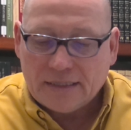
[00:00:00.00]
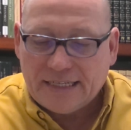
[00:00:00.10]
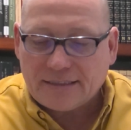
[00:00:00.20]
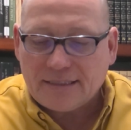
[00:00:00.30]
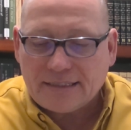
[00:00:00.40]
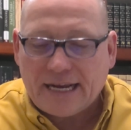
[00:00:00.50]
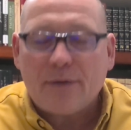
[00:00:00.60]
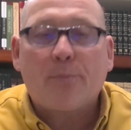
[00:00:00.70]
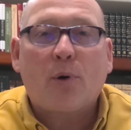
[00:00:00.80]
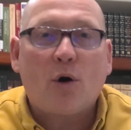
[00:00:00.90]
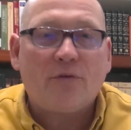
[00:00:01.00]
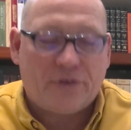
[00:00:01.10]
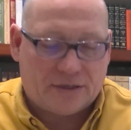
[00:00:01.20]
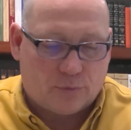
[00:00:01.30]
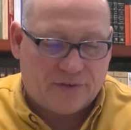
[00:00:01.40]
This is a
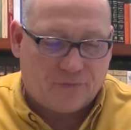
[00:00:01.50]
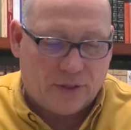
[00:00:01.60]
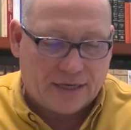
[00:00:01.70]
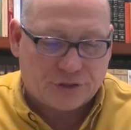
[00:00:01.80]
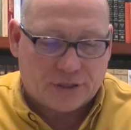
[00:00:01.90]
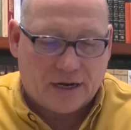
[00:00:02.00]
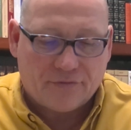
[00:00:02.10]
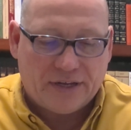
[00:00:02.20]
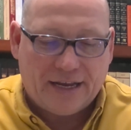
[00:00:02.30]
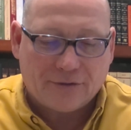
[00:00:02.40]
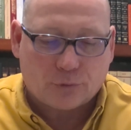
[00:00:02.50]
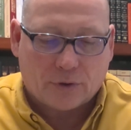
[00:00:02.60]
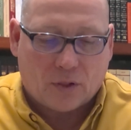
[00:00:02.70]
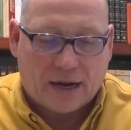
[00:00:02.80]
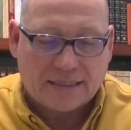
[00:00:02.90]
perfect reflection of the
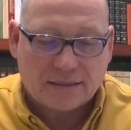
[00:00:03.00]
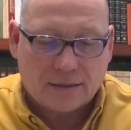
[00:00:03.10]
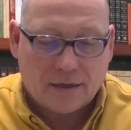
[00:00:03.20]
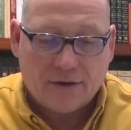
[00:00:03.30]
Israelites